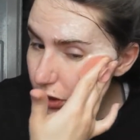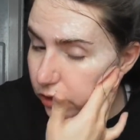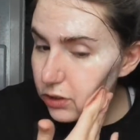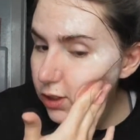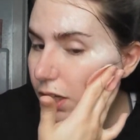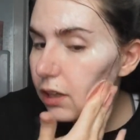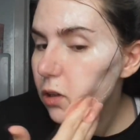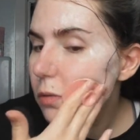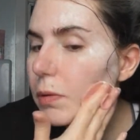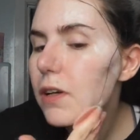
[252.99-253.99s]
just to get a
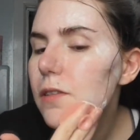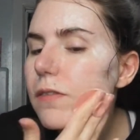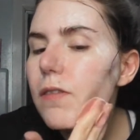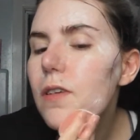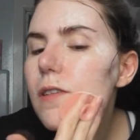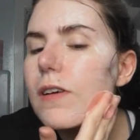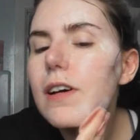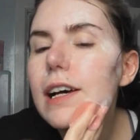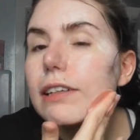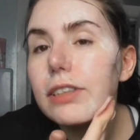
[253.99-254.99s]
little bit of
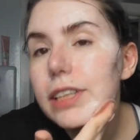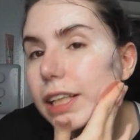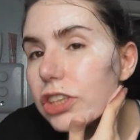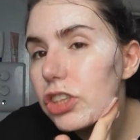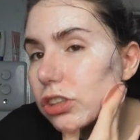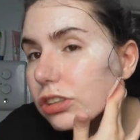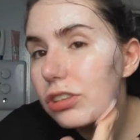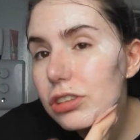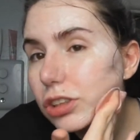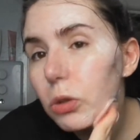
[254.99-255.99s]
agitation
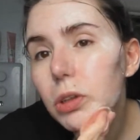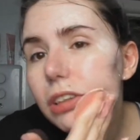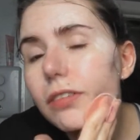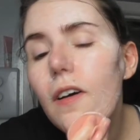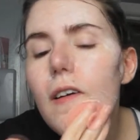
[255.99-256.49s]
going.